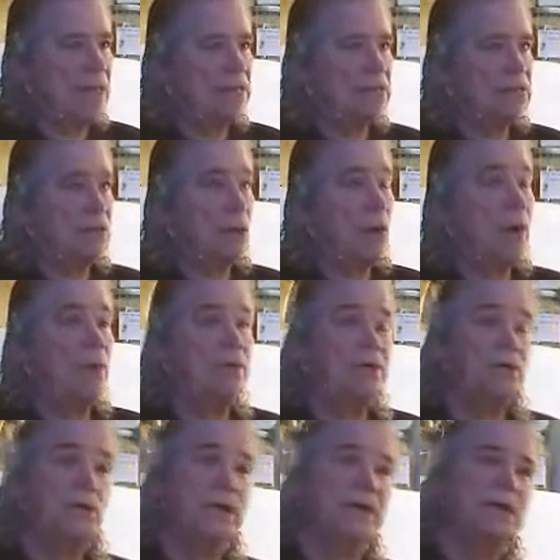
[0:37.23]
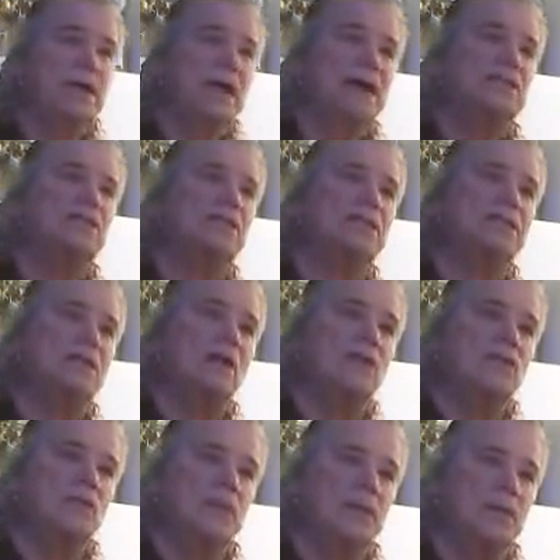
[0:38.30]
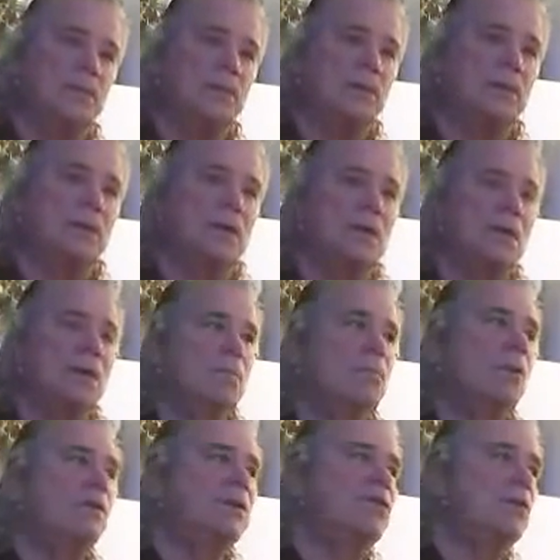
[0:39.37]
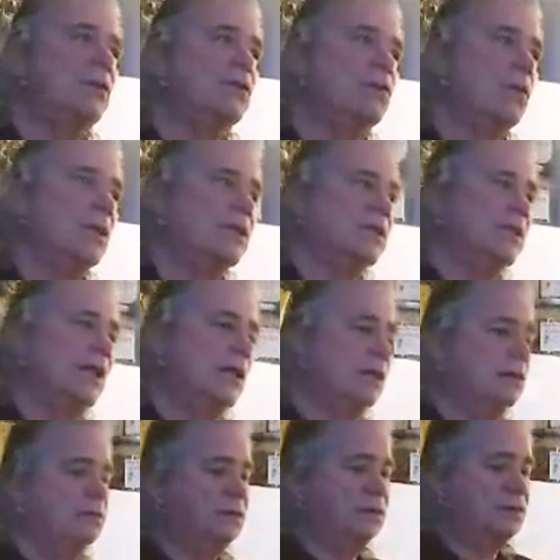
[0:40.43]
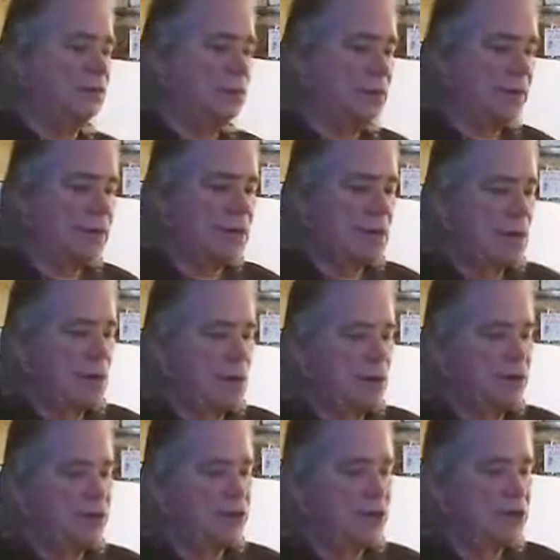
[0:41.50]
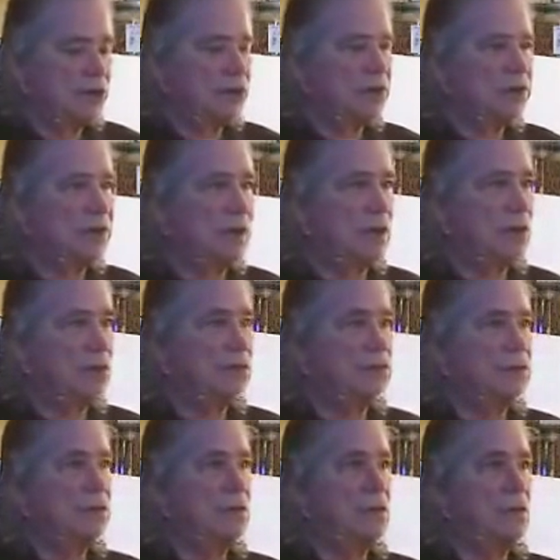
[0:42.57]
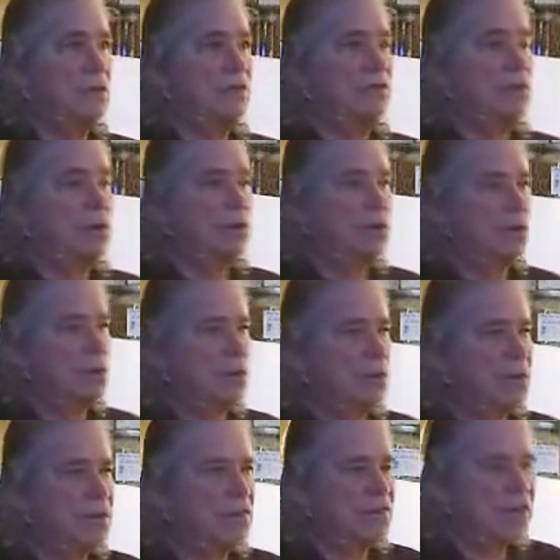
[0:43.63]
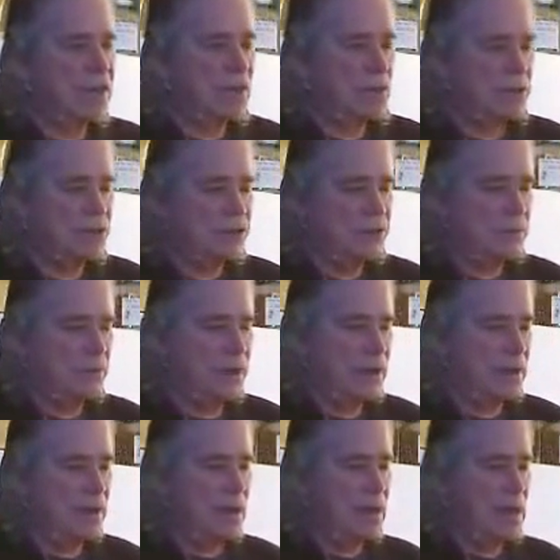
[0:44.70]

And we do it not just to other people, but we do it to ourselves too. We judge ourselves for who we think we should be.